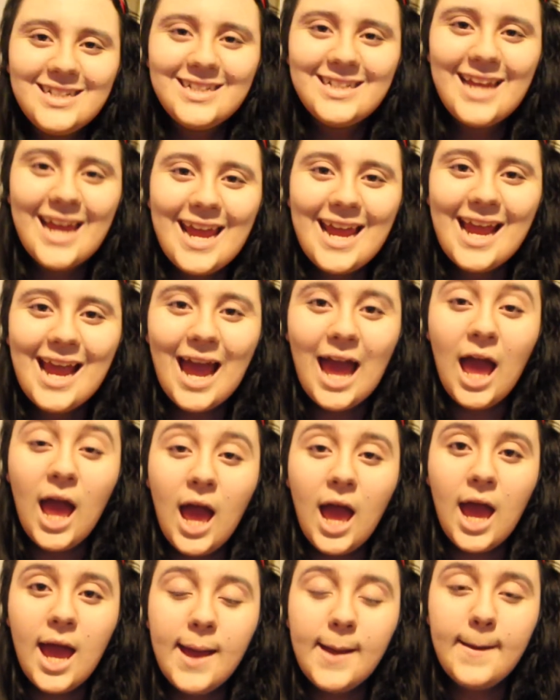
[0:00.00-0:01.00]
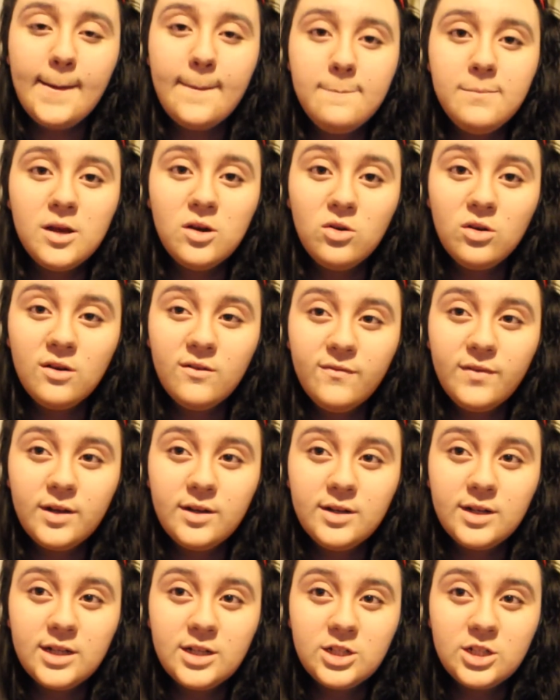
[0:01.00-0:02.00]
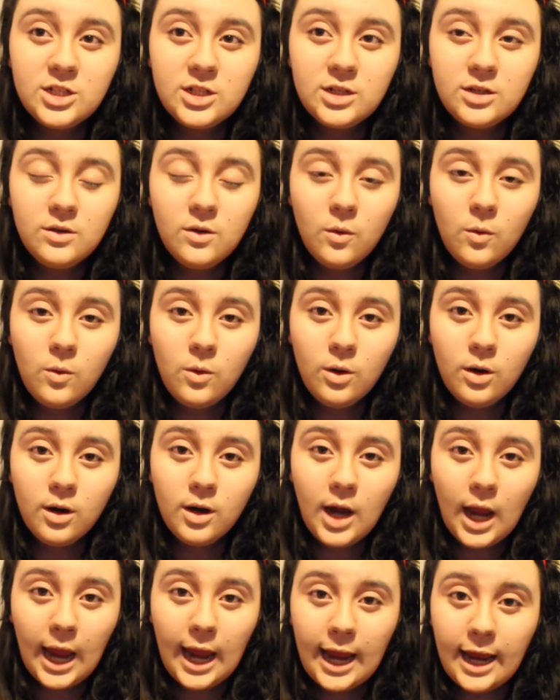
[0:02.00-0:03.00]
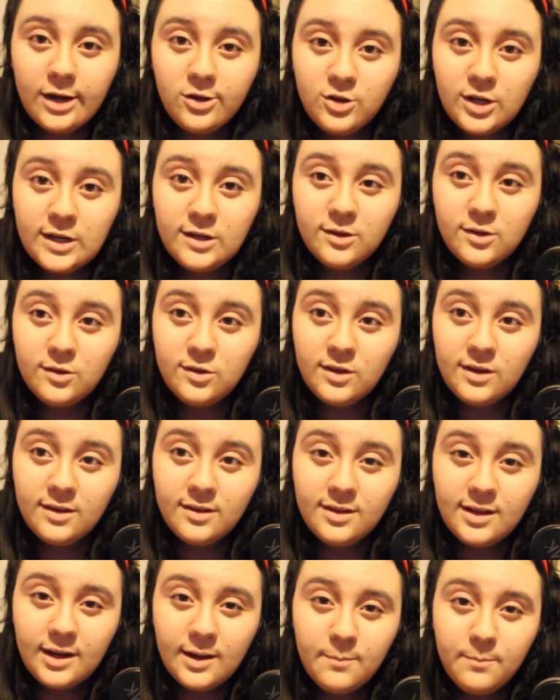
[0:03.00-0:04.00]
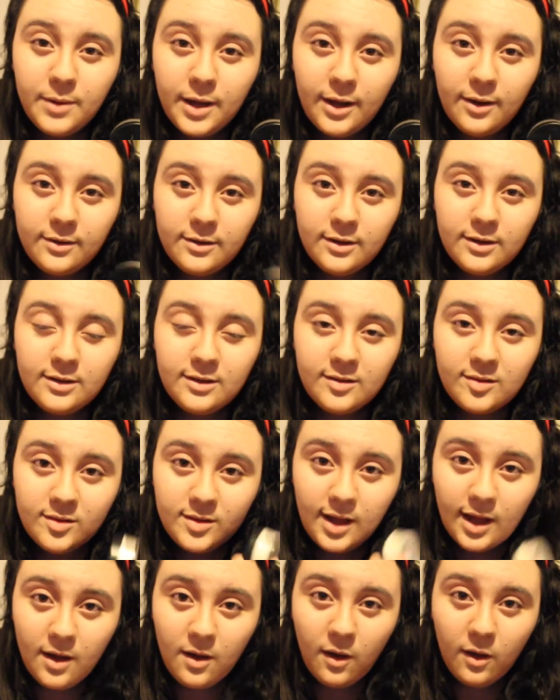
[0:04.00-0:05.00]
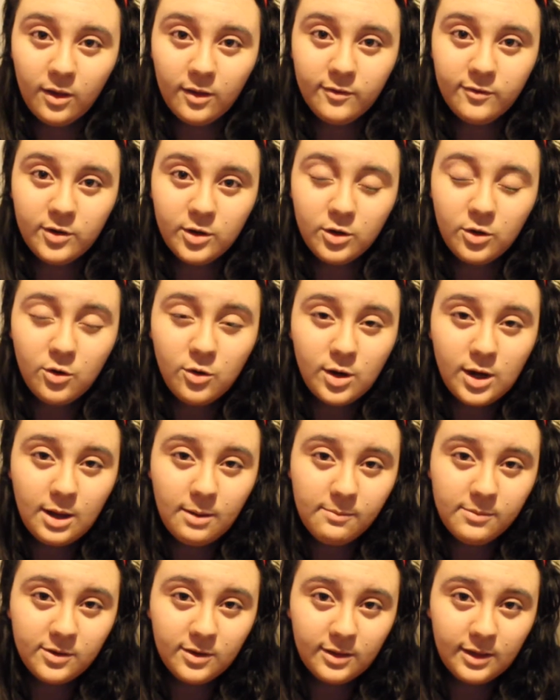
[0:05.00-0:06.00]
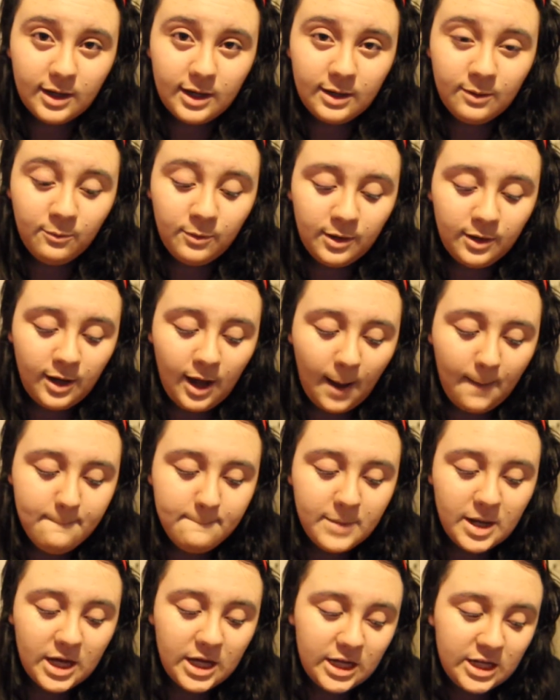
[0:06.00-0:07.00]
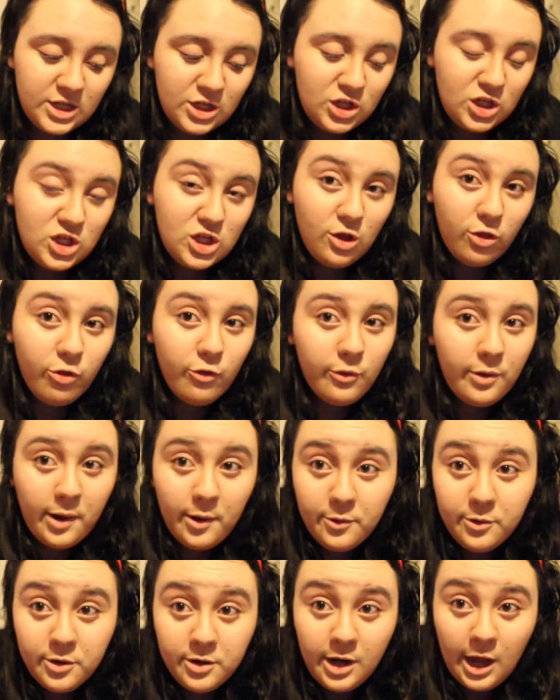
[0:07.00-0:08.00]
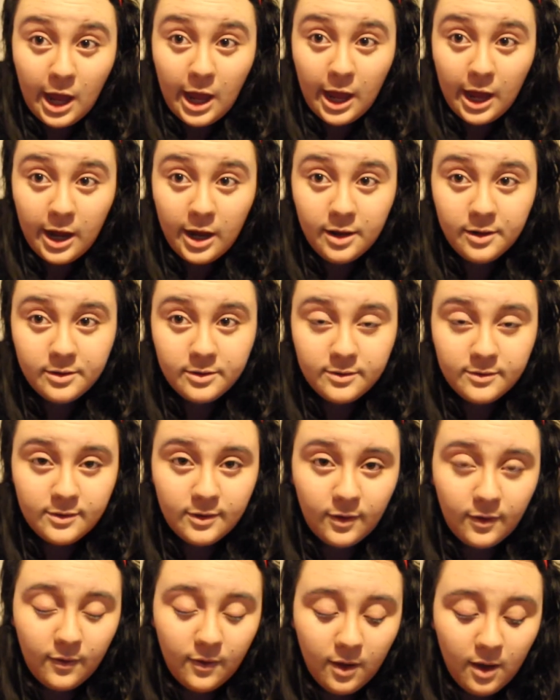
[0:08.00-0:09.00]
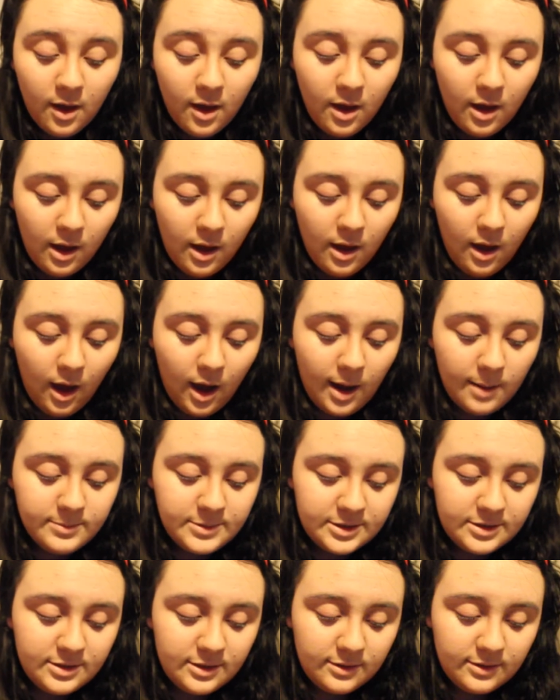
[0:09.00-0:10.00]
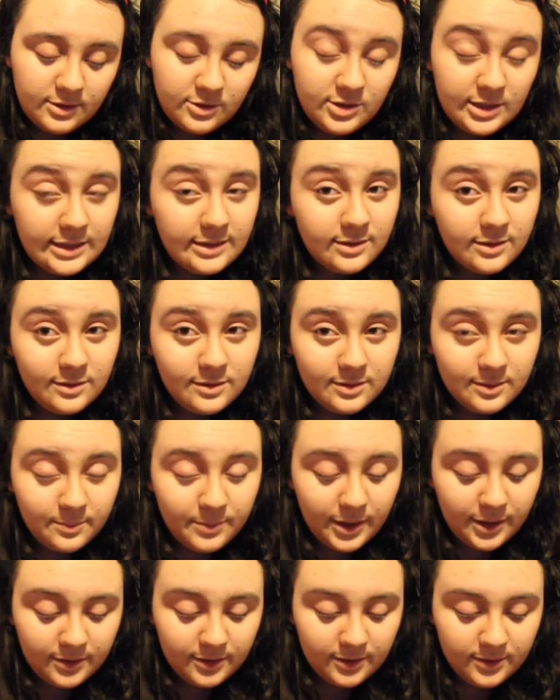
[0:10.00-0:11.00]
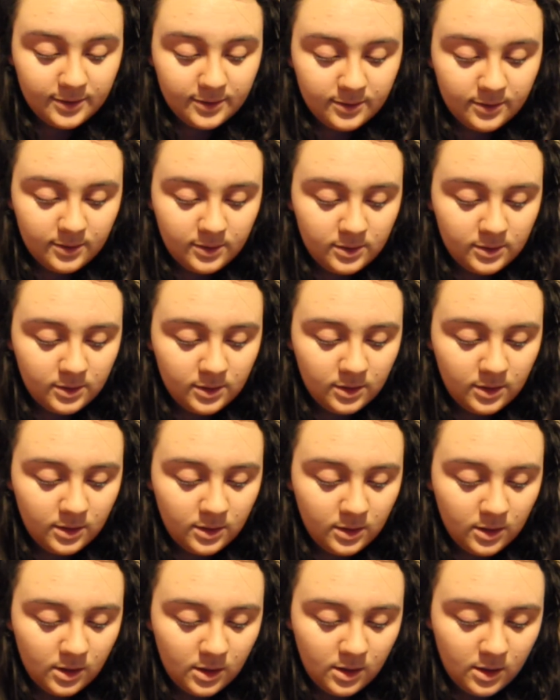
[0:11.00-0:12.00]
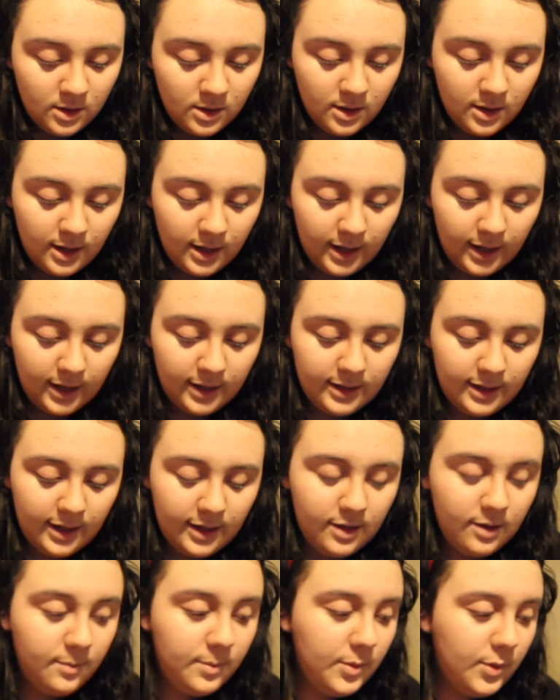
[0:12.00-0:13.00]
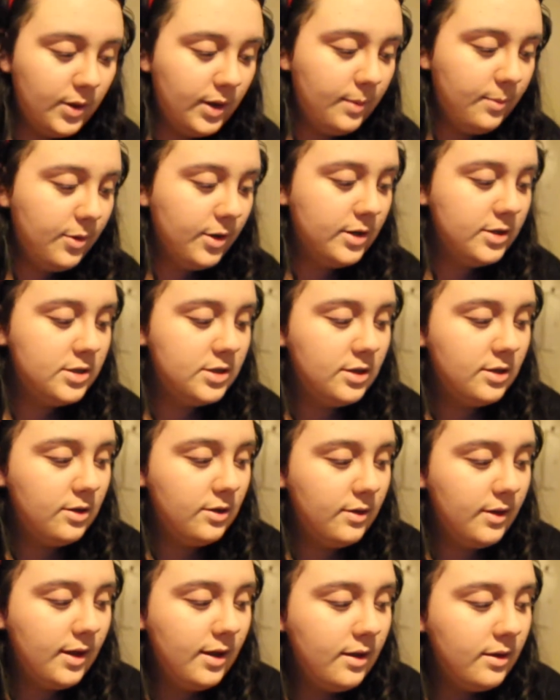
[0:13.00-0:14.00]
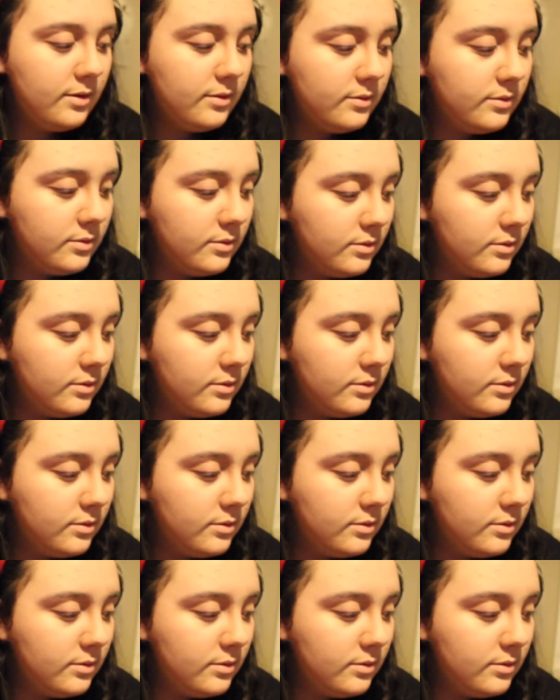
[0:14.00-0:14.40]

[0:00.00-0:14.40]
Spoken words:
And take a mineral foundation or a translucent setting powder to set all of your cream so that it will not budge throughout your day. So I'm just using translucent powder and a kabuki brush to do that.